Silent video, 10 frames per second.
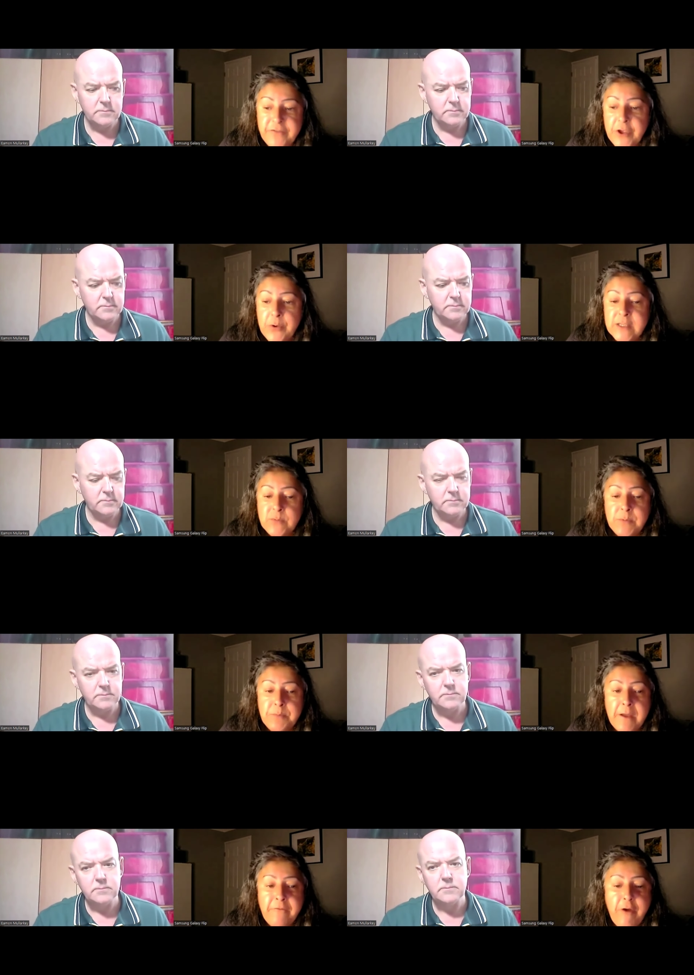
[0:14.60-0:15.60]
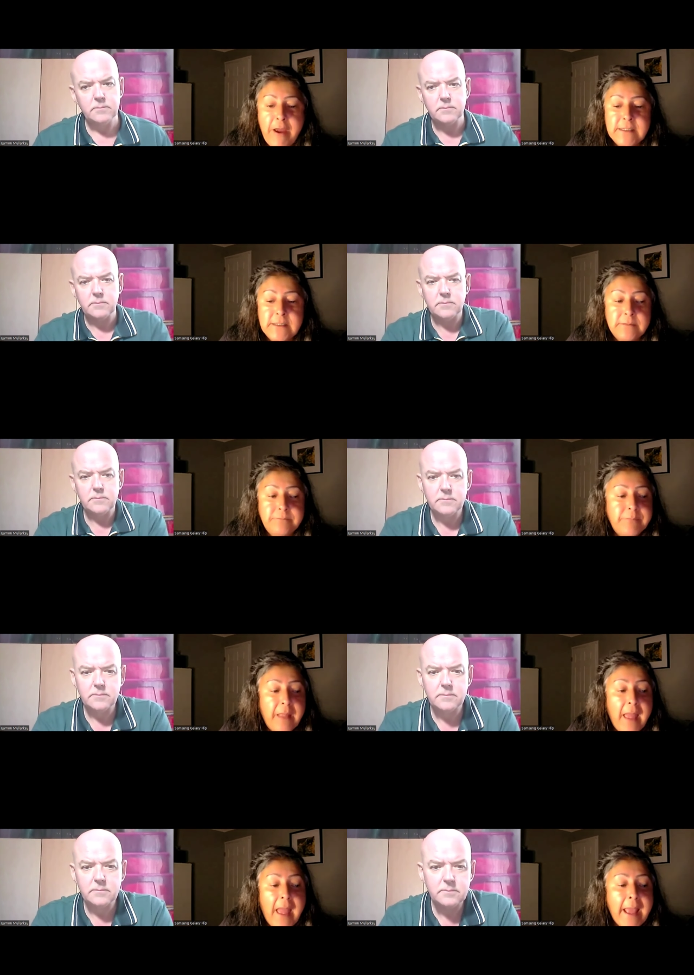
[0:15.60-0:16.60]
Speaker 1: is with my friend
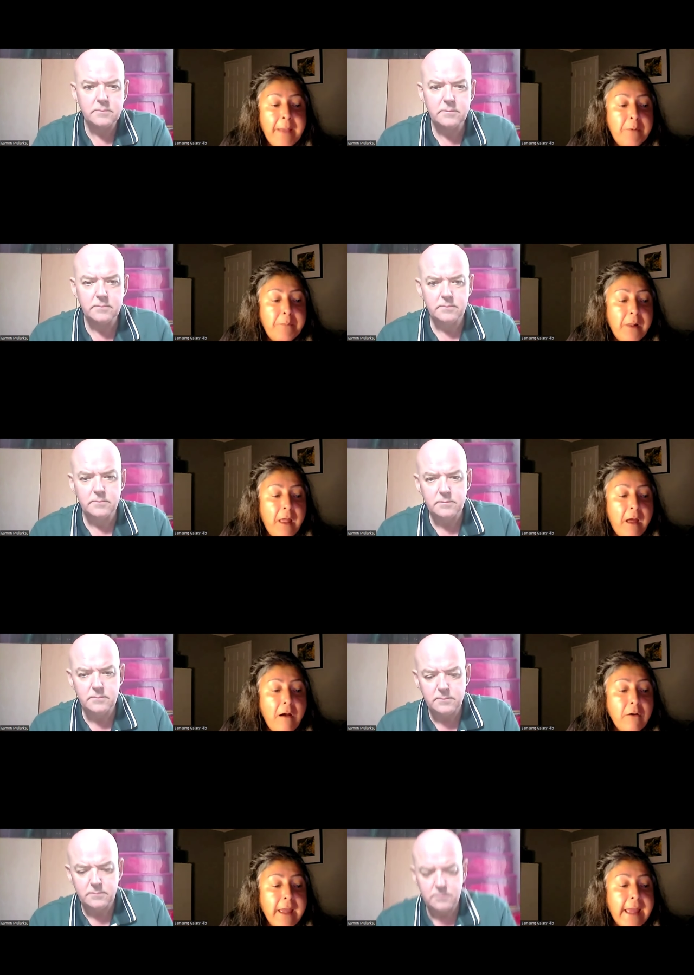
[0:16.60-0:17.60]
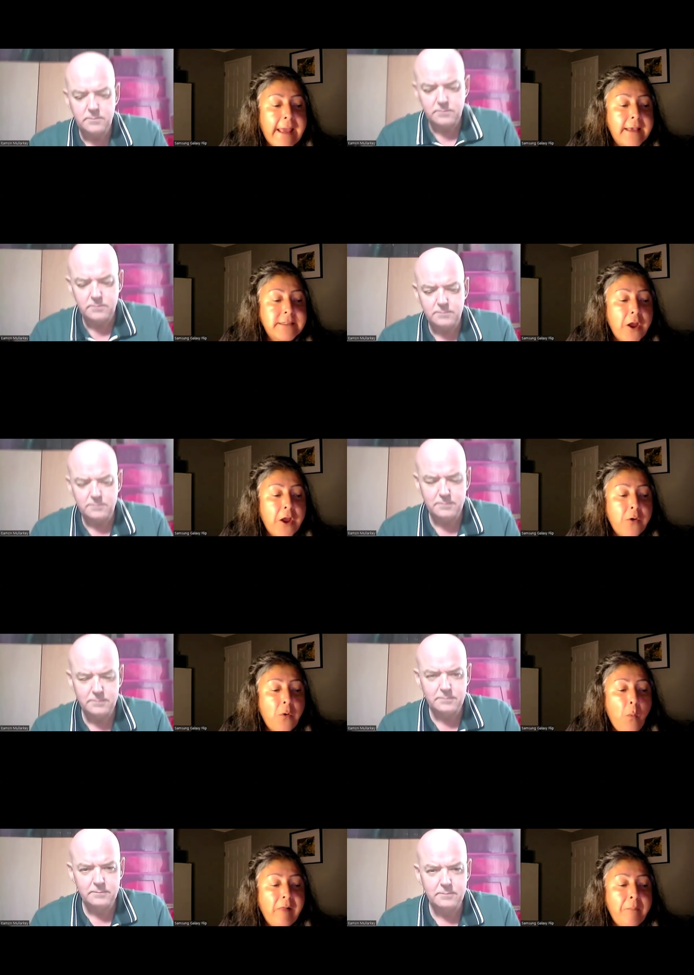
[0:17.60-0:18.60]
Eamon Mullarkey. So,
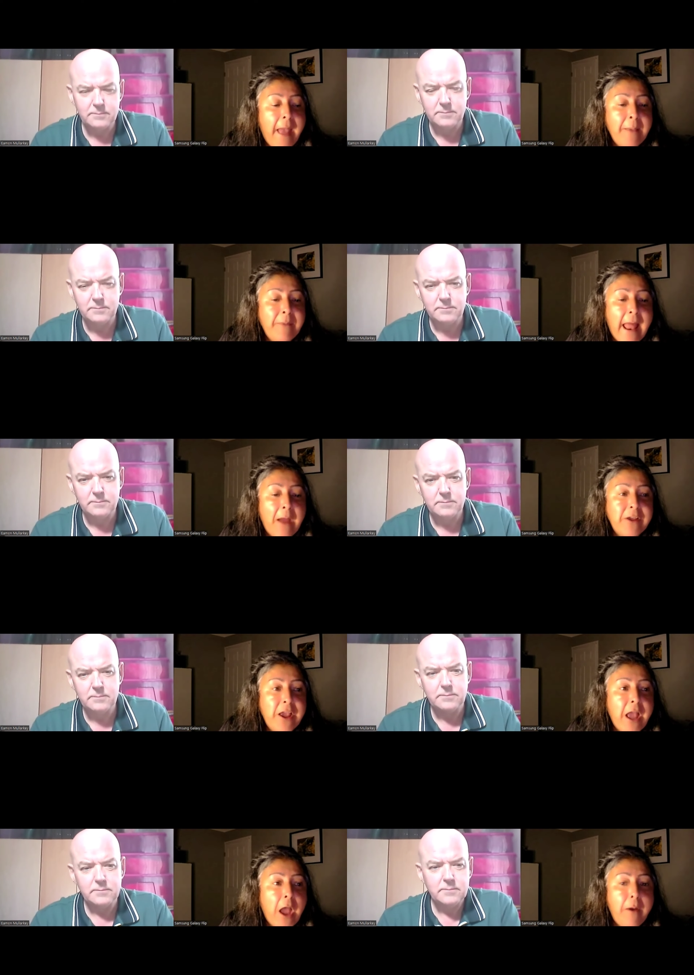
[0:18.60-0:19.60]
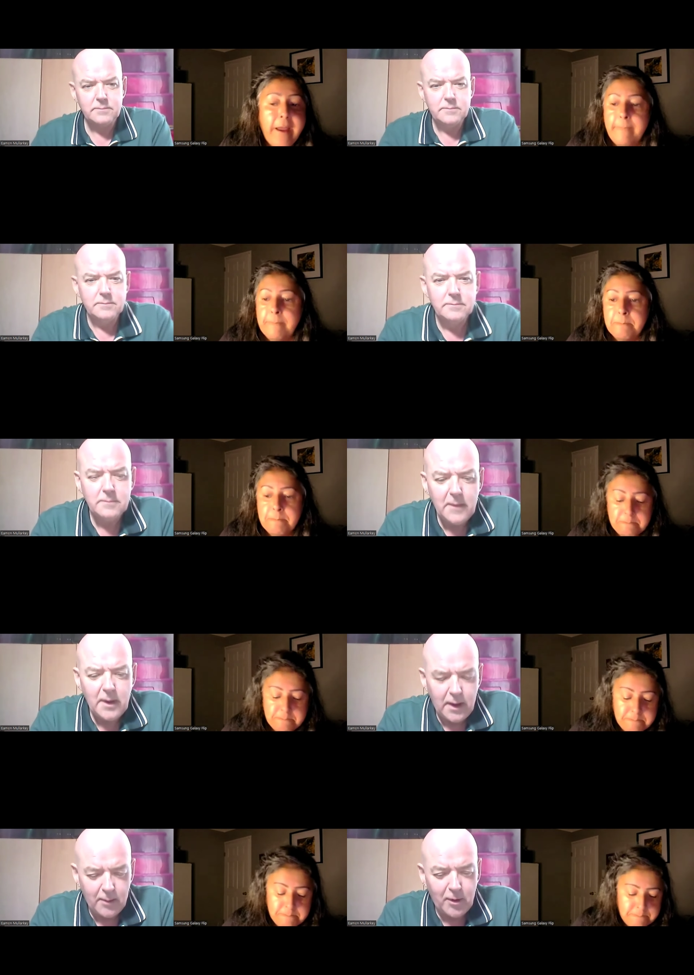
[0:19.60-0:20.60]
welcome, Eamon. How are you going?
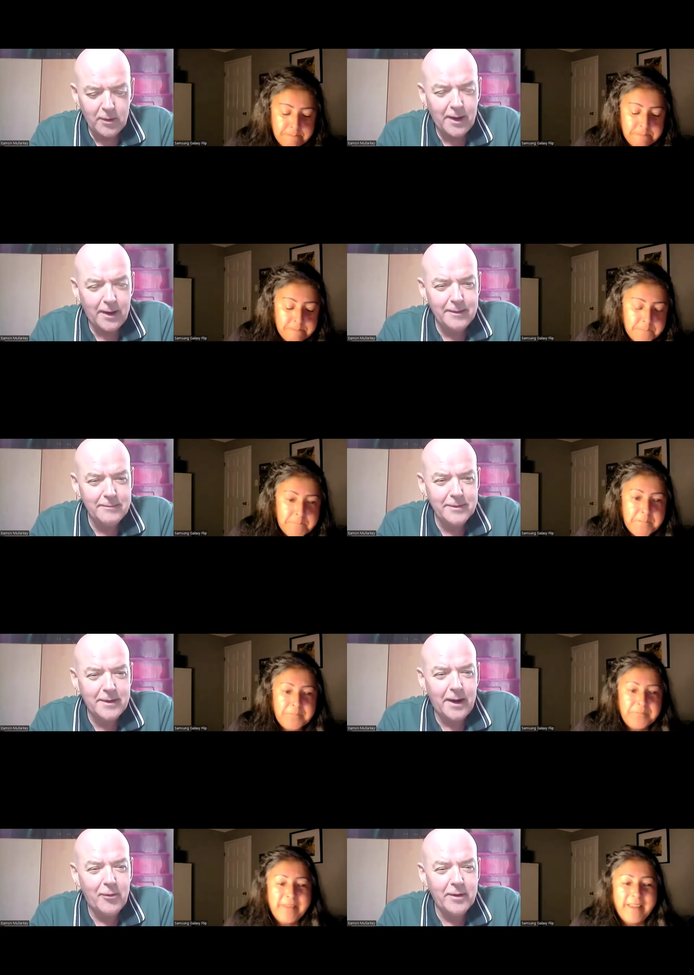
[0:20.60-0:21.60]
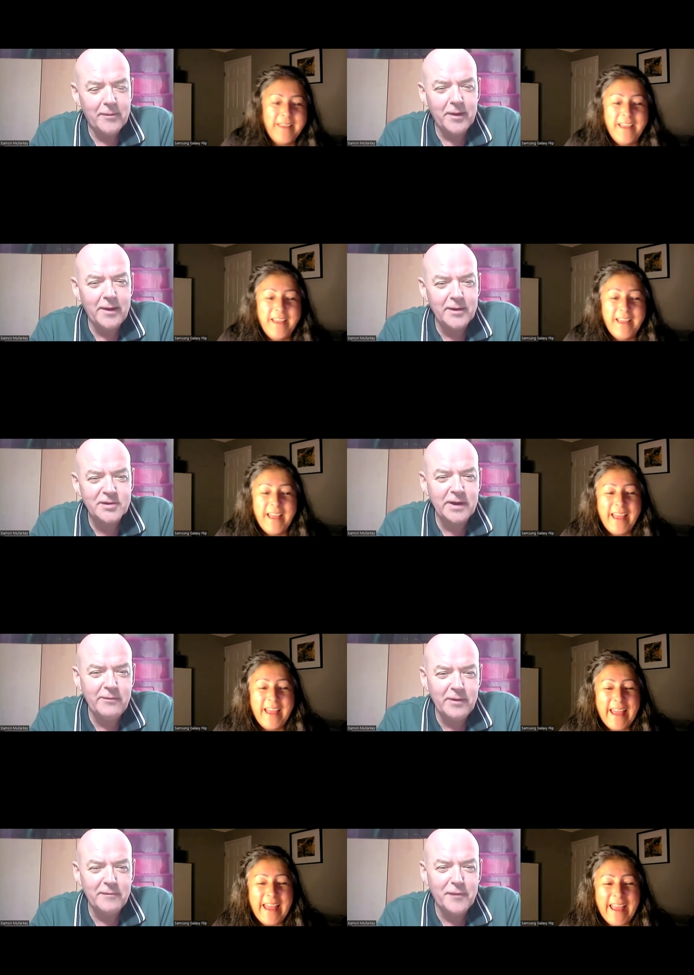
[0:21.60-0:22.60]
Speaker 2: I'm okay, Karen. I think it's
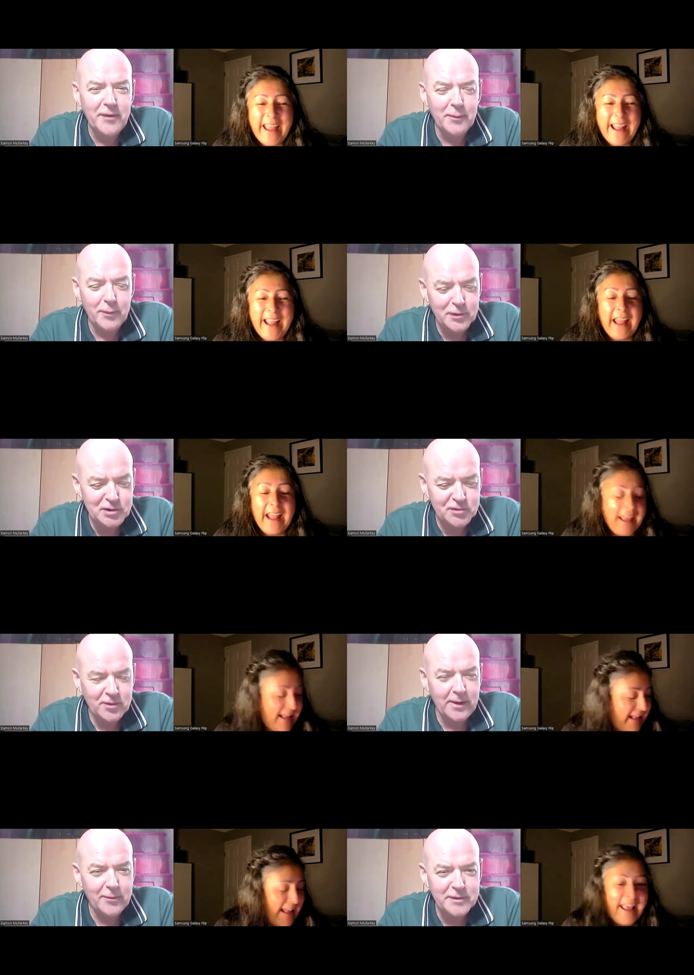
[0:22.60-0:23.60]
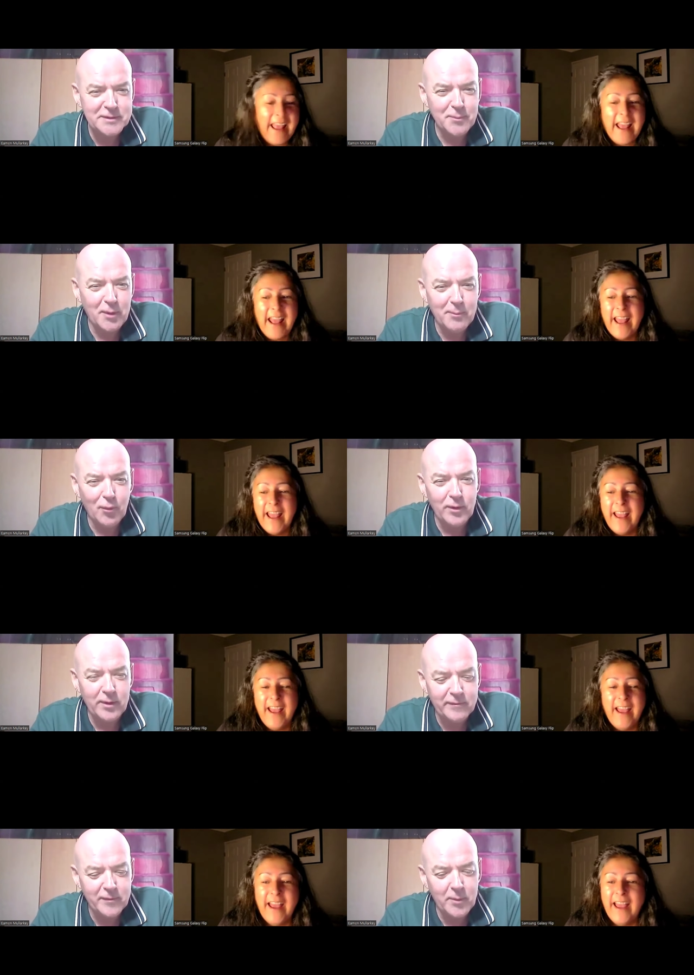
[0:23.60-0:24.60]
evening for you in Australia. It's
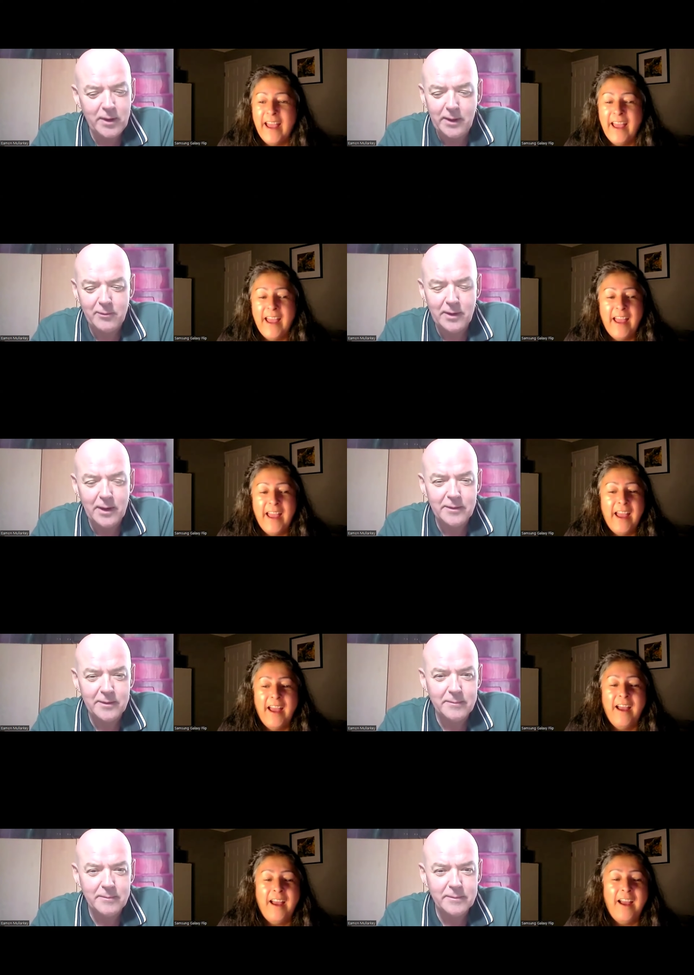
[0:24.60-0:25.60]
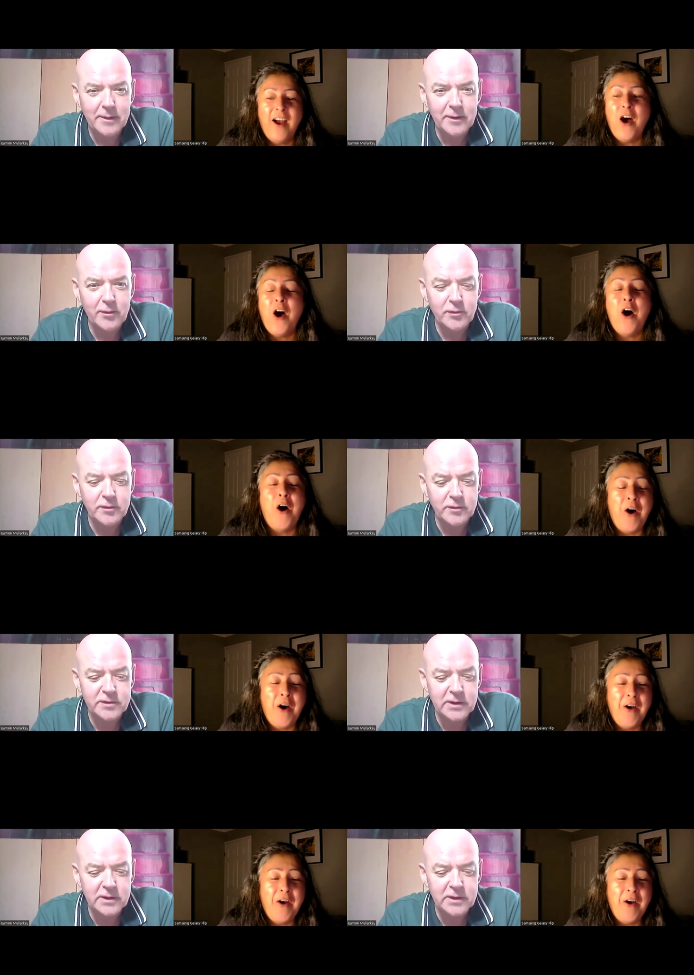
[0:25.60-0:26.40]
morning for me here in London. It's oh. Uh, ah. good, good